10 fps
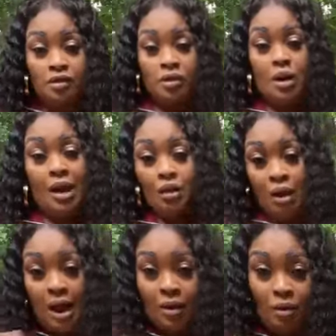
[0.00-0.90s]
So I
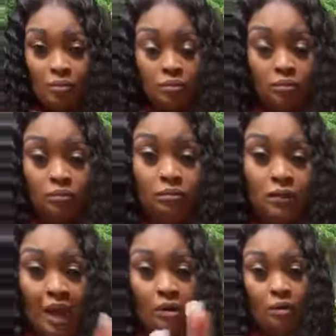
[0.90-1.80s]
don't, I don't,
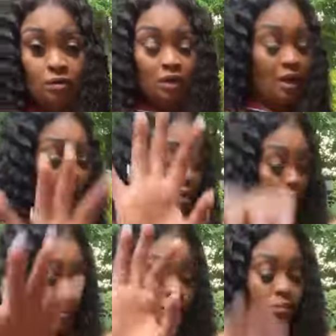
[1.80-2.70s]
mm-mm, I don't, I
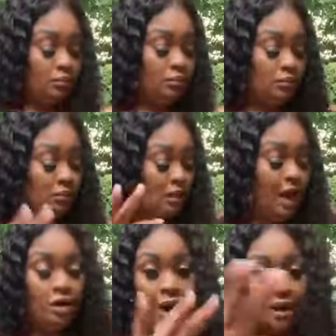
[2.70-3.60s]
don't, mm-mm.
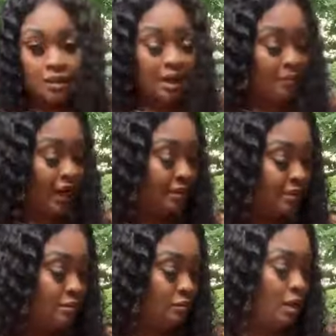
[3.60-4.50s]
I don't accept that.